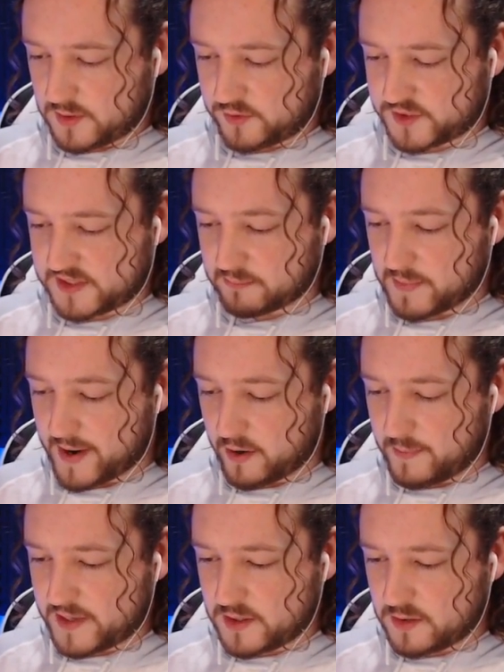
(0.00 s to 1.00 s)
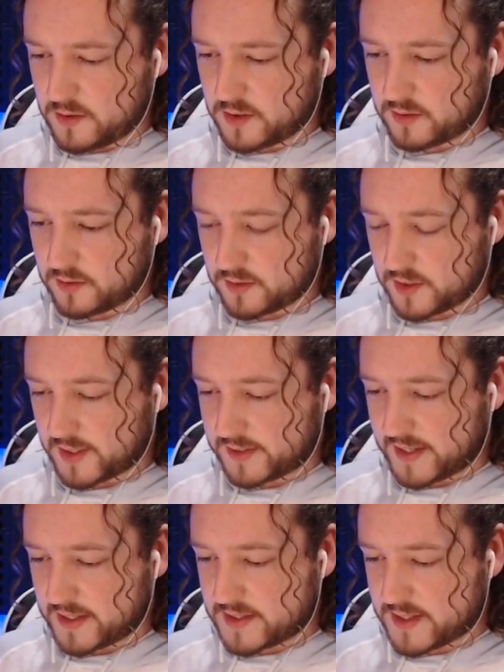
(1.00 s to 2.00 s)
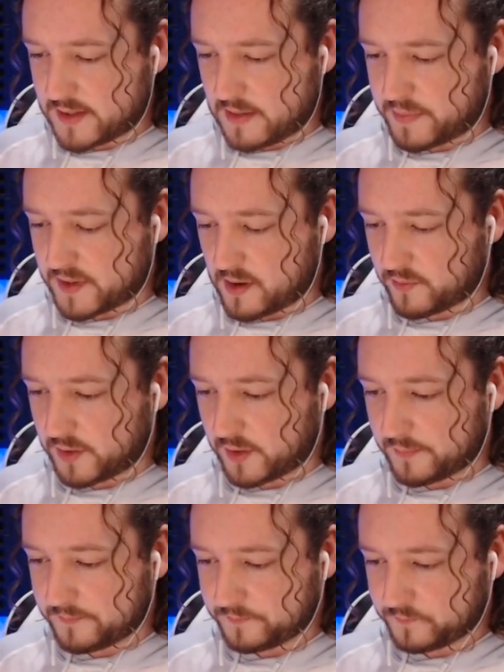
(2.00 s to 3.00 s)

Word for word: Interesting minor, my dude. I kind of dig it, but not really.